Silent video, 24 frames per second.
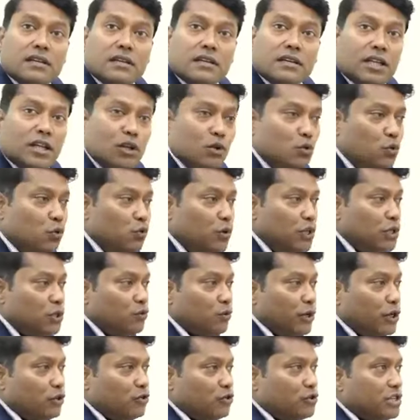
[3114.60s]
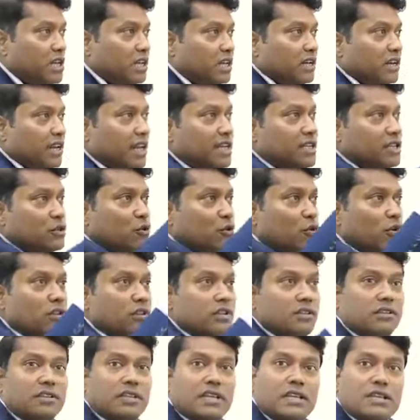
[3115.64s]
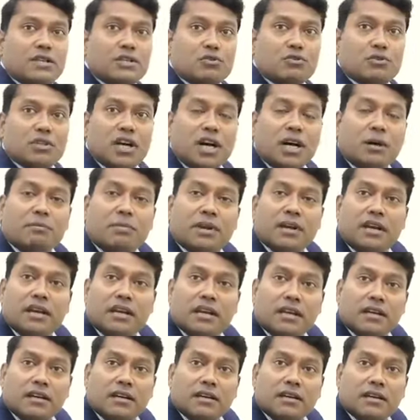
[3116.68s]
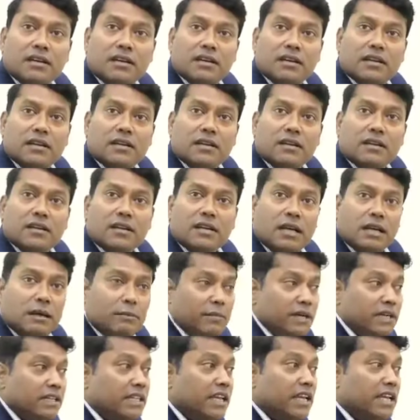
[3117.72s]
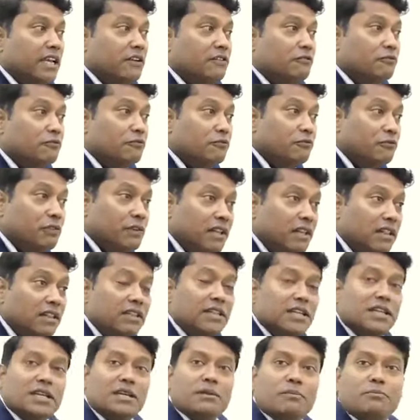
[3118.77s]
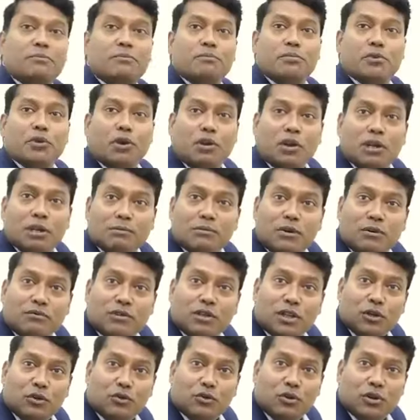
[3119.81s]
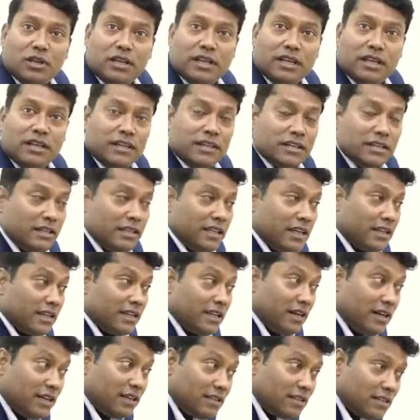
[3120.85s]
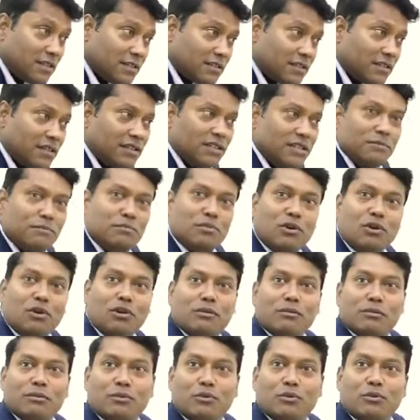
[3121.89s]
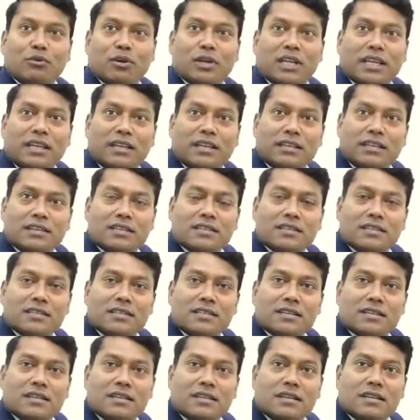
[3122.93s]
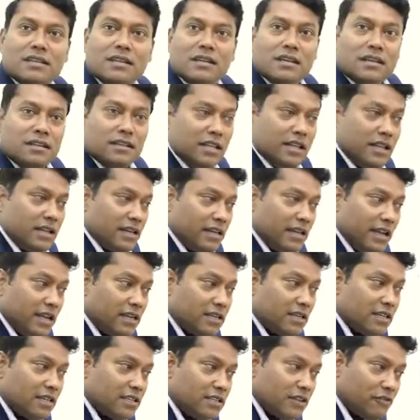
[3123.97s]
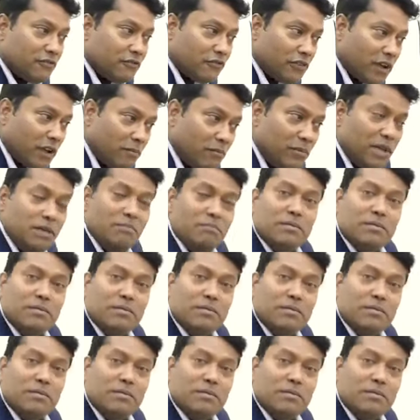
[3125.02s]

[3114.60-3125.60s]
Then who is going to channelize all the things to the upper layer? But they can feel the problem of the local area. They can understand the problem of local areas. They can act as a family